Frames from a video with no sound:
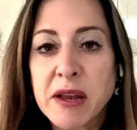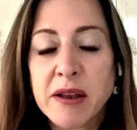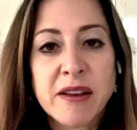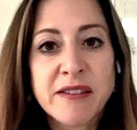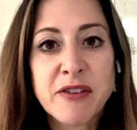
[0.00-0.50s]
have
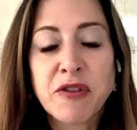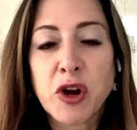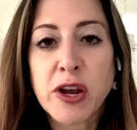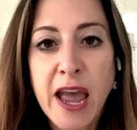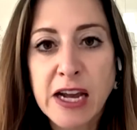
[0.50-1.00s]
been
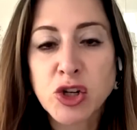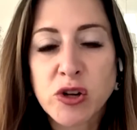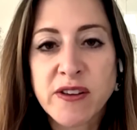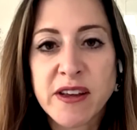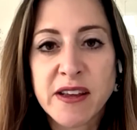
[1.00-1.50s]
severe
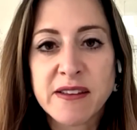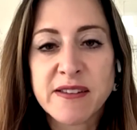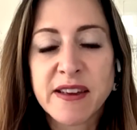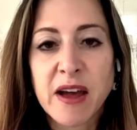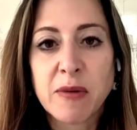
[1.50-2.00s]

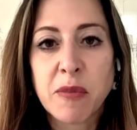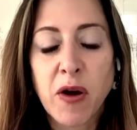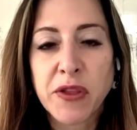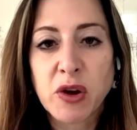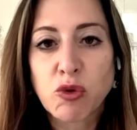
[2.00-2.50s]
casualties
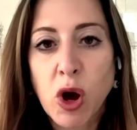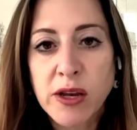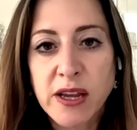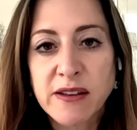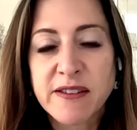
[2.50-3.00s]
on the
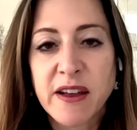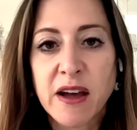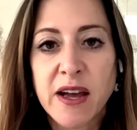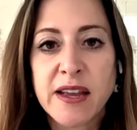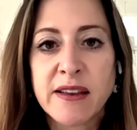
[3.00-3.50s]
Iranian
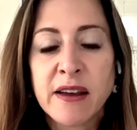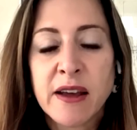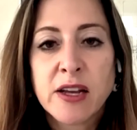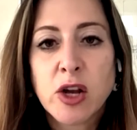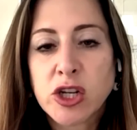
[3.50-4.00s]
side,
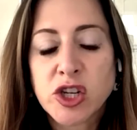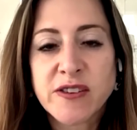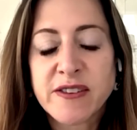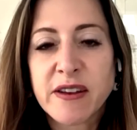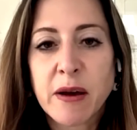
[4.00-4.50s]
not
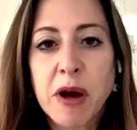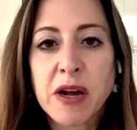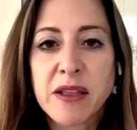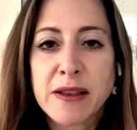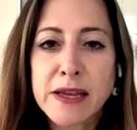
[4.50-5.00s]
just
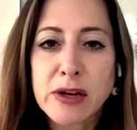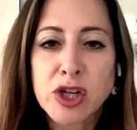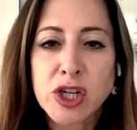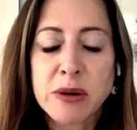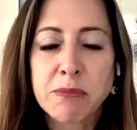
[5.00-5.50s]
among the
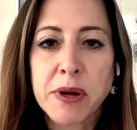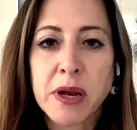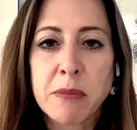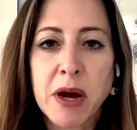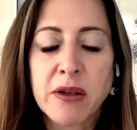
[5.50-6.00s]
leadership,
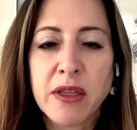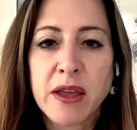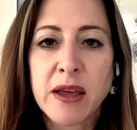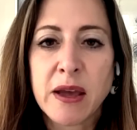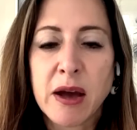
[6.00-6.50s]
but among
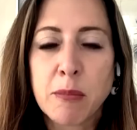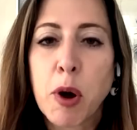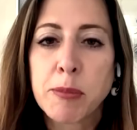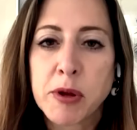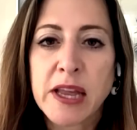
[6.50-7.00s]
the
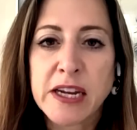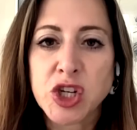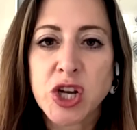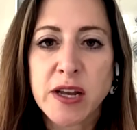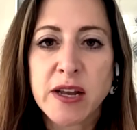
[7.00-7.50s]

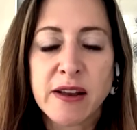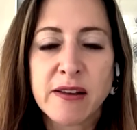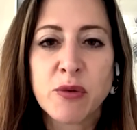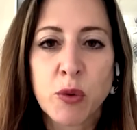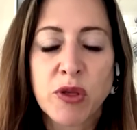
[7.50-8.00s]
population. And
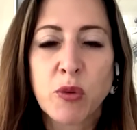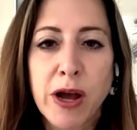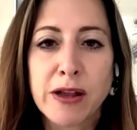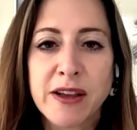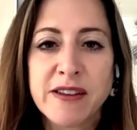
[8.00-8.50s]
it's
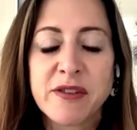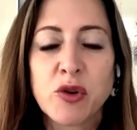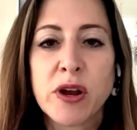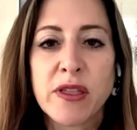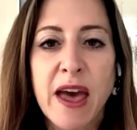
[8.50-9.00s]
worthwhile
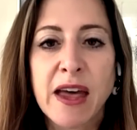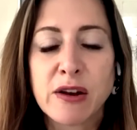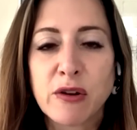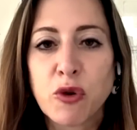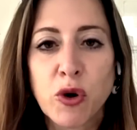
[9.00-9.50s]
considering that.
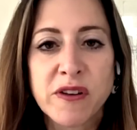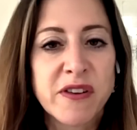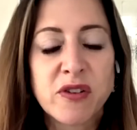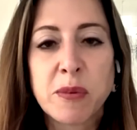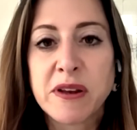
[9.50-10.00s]
And of
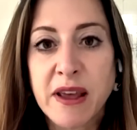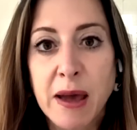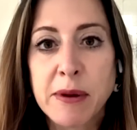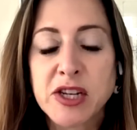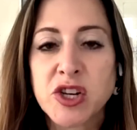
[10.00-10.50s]
course, there's been
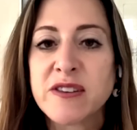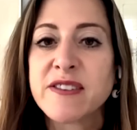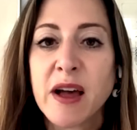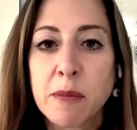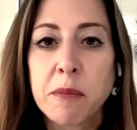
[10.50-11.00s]
damage and
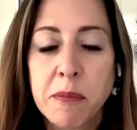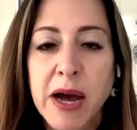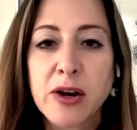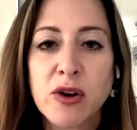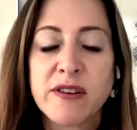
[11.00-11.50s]
some
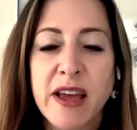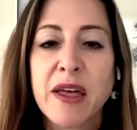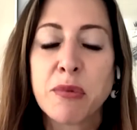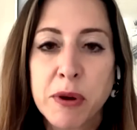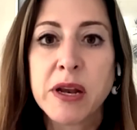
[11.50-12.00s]
minor
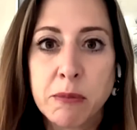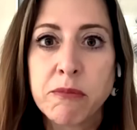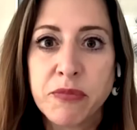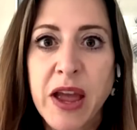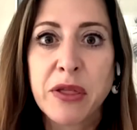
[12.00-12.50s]
death, but
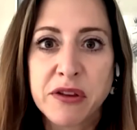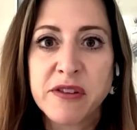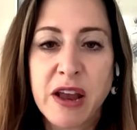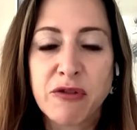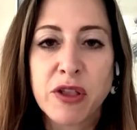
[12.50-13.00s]

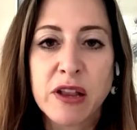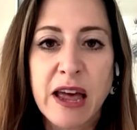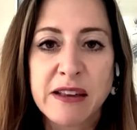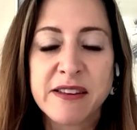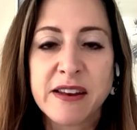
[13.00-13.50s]
death
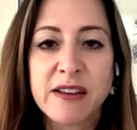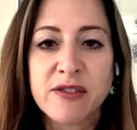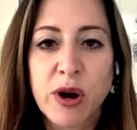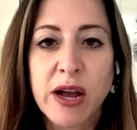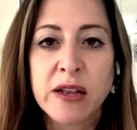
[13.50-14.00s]
nevertheless in
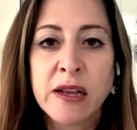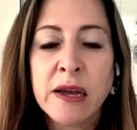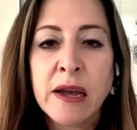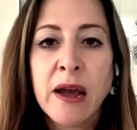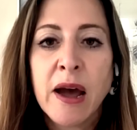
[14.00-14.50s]
Israel.
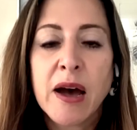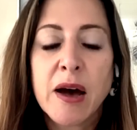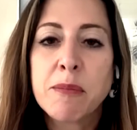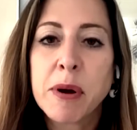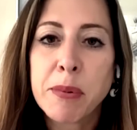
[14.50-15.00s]

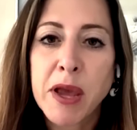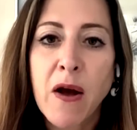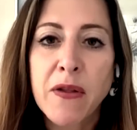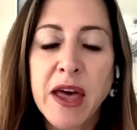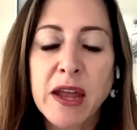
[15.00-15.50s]
But
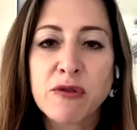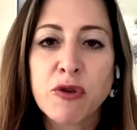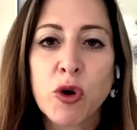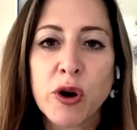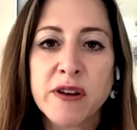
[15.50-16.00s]
beyond that,
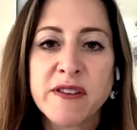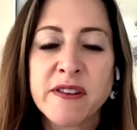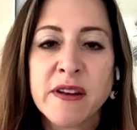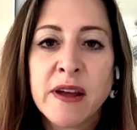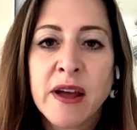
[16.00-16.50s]
of
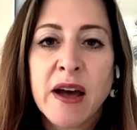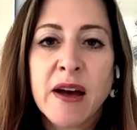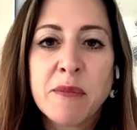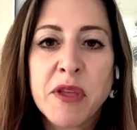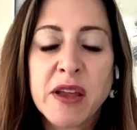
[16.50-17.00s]
course,
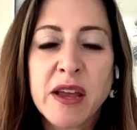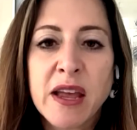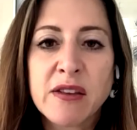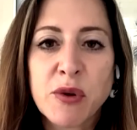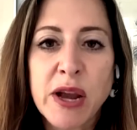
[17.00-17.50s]

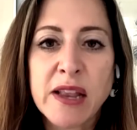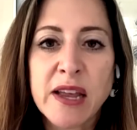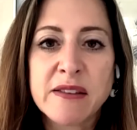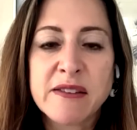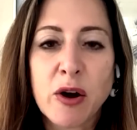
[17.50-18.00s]
the
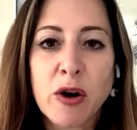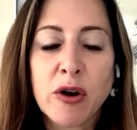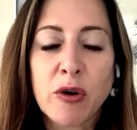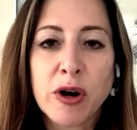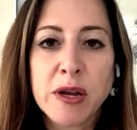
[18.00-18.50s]
Israelis
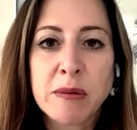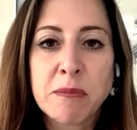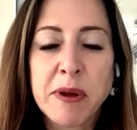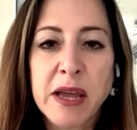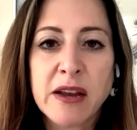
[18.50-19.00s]
are
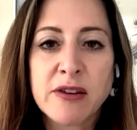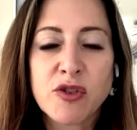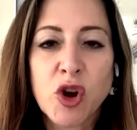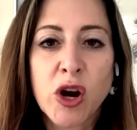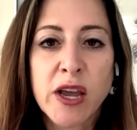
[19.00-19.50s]
already beginning
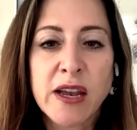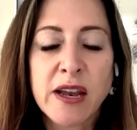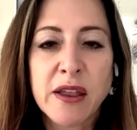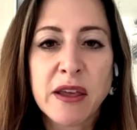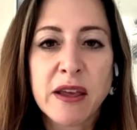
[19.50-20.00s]
to
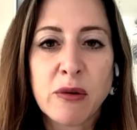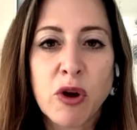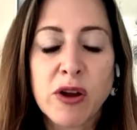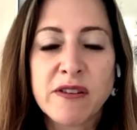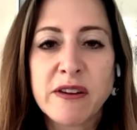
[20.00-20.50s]
target, I think,
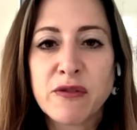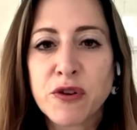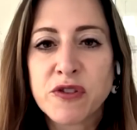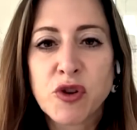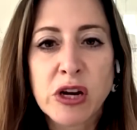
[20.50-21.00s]
Iran's
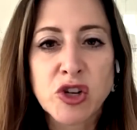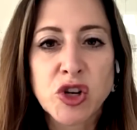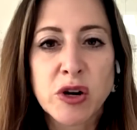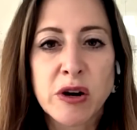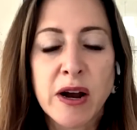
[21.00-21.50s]

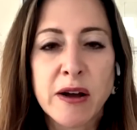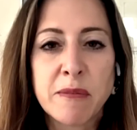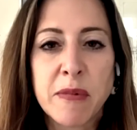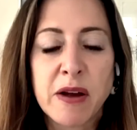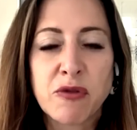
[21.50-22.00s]
infrastructure.
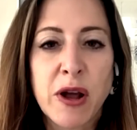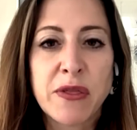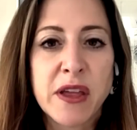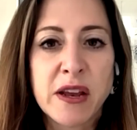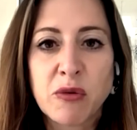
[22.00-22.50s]
I've
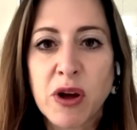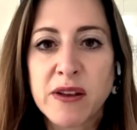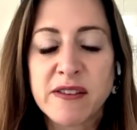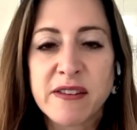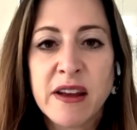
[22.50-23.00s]
read that
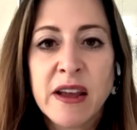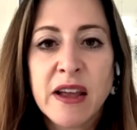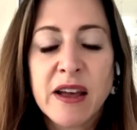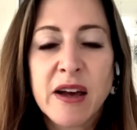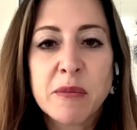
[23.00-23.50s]
Iran's
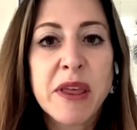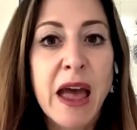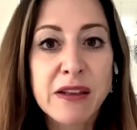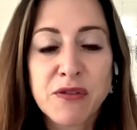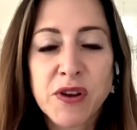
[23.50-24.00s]

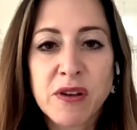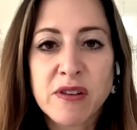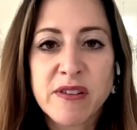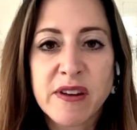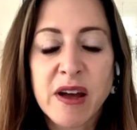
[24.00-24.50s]
gas
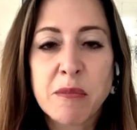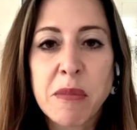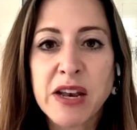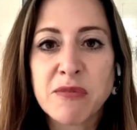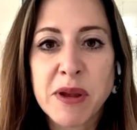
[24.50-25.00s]
fields
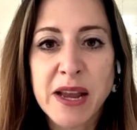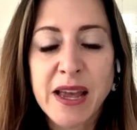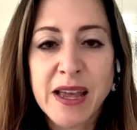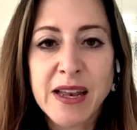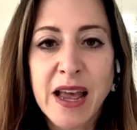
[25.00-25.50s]
might have been
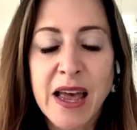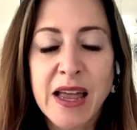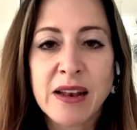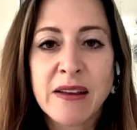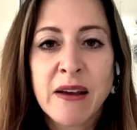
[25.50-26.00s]
hit.
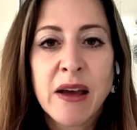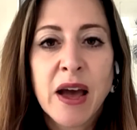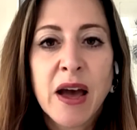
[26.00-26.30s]
And,